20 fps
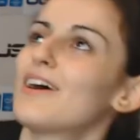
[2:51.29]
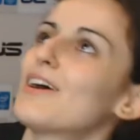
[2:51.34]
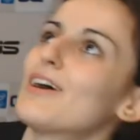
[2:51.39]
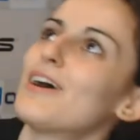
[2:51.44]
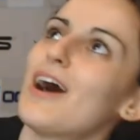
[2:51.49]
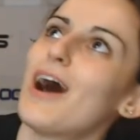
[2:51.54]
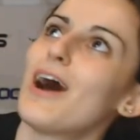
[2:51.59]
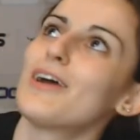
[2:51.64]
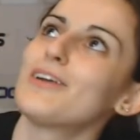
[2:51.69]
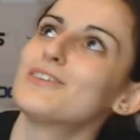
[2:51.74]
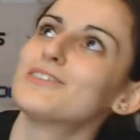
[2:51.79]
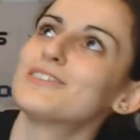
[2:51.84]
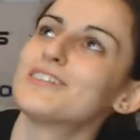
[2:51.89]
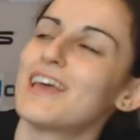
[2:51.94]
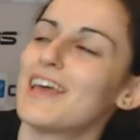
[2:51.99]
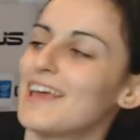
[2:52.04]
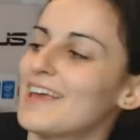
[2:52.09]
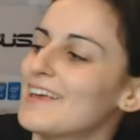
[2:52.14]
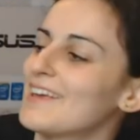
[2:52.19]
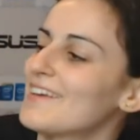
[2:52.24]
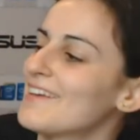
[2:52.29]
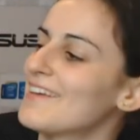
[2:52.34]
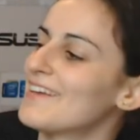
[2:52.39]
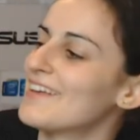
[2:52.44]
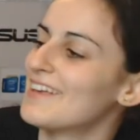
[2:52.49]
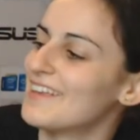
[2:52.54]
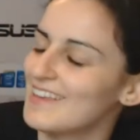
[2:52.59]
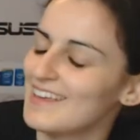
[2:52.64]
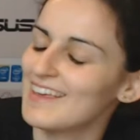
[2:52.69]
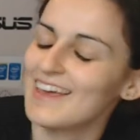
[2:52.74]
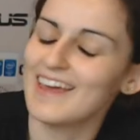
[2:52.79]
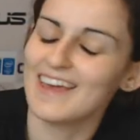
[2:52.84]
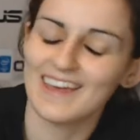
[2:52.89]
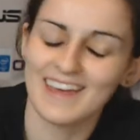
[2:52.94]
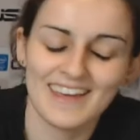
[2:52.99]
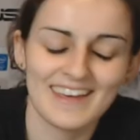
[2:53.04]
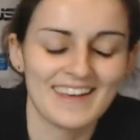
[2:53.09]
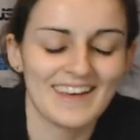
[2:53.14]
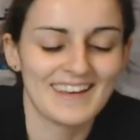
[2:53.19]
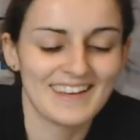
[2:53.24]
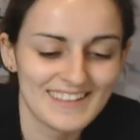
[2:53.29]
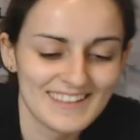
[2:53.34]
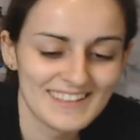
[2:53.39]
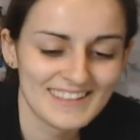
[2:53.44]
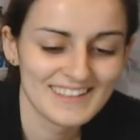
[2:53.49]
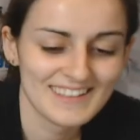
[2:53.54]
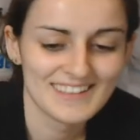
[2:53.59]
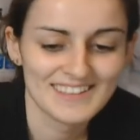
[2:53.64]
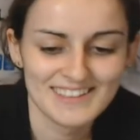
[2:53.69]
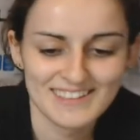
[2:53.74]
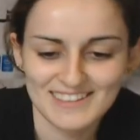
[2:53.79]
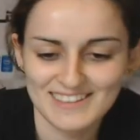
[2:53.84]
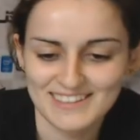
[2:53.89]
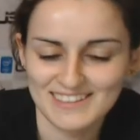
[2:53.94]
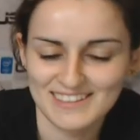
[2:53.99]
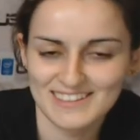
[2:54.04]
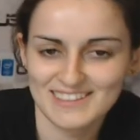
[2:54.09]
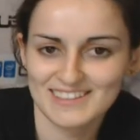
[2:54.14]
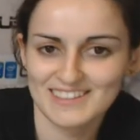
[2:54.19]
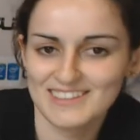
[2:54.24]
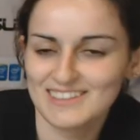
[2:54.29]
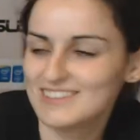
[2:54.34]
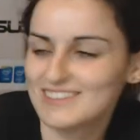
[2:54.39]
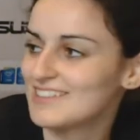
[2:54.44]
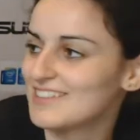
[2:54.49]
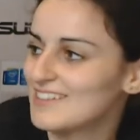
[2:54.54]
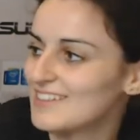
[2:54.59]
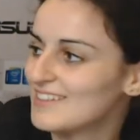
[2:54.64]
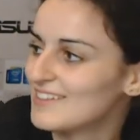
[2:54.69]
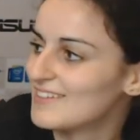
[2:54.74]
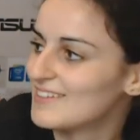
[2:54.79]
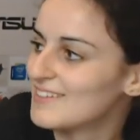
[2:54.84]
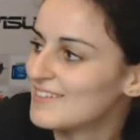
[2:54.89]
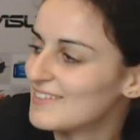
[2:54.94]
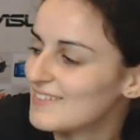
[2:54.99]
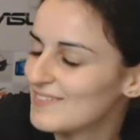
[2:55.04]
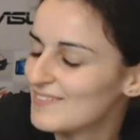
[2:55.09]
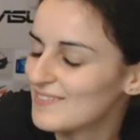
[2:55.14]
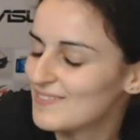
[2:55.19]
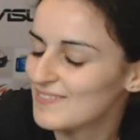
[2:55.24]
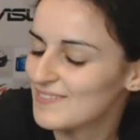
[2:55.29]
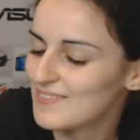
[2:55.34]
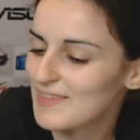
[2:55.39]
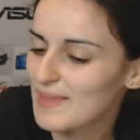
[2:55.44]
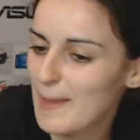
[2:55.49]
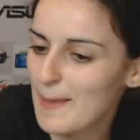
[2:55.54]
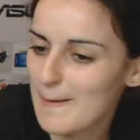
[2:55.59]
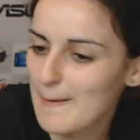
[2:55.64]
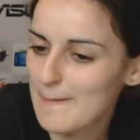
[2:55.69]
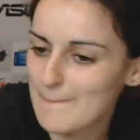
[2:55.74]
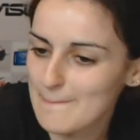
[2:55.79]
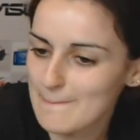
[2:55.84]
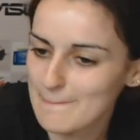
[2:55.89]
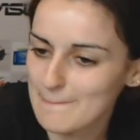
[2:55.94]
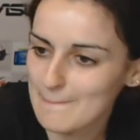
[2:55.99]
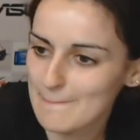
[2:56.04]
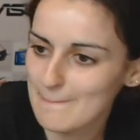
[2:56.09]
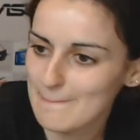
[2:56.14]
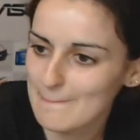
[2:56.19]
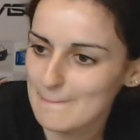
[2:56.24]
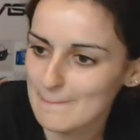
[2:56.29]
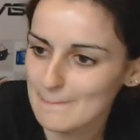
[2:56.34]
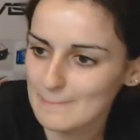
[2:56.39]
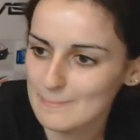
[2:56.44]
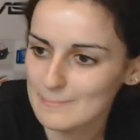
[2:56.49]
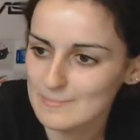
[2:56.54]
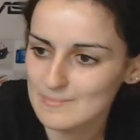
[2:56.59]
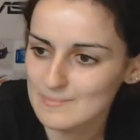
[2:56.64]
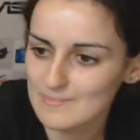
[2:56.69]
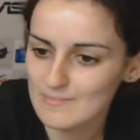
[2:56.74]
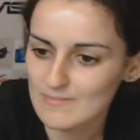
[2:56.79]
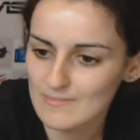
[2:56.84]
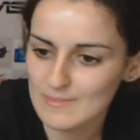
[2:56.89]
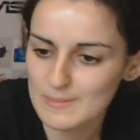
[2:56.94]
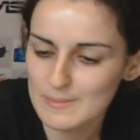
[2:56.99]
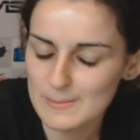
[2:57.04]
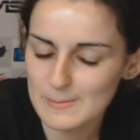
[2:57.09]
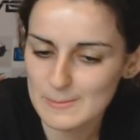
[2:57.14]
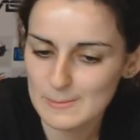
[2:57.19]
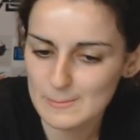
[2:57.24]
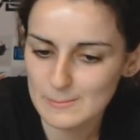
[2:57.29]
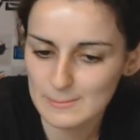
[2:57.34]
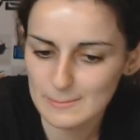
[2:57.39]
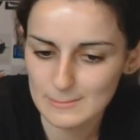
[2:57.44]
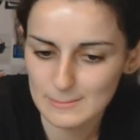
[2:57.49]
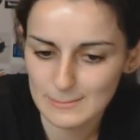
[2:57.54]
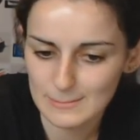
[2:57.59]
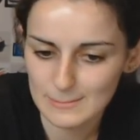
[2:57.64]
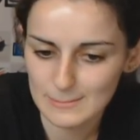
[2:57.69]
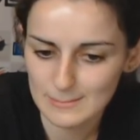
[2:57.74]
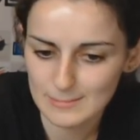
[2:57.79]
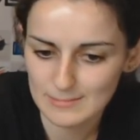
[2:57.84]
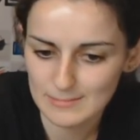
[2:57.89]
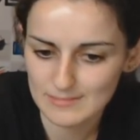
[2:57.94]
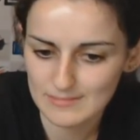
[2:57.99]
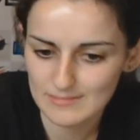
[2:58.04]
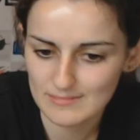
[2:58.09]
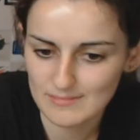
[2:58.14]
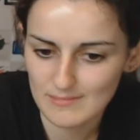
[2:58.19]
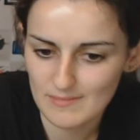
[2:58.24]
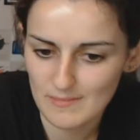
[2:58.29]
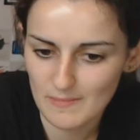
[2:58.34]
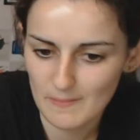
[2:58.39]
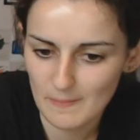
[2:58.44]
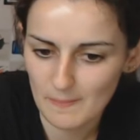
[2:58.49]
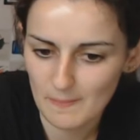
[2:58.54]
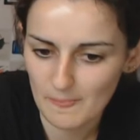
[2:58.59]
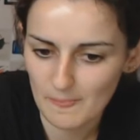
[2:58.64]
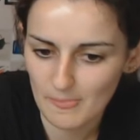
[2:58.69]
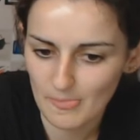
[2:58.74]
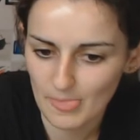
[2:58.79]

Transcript: This person isn't speaking.